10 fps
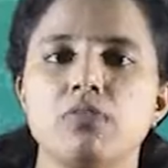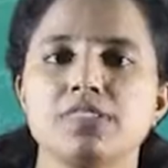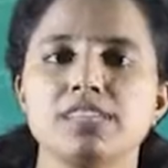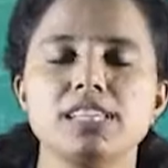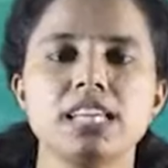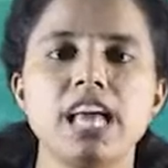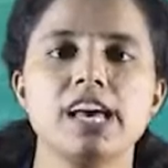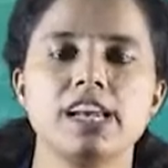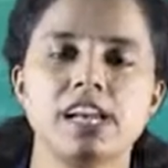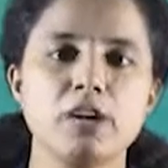If you see
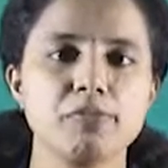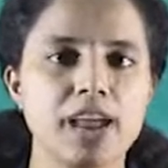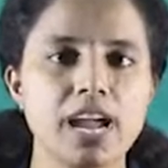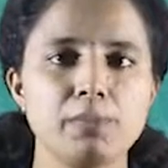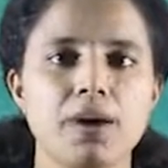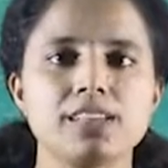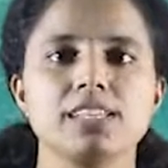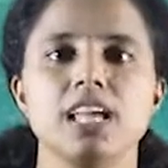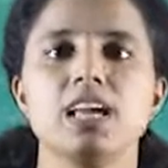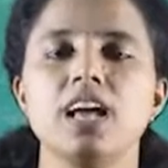a ray of light
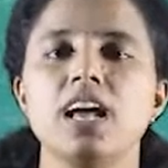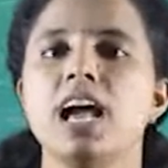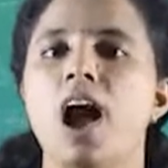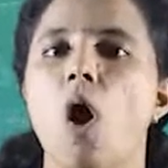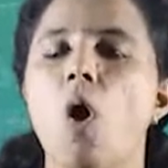passing,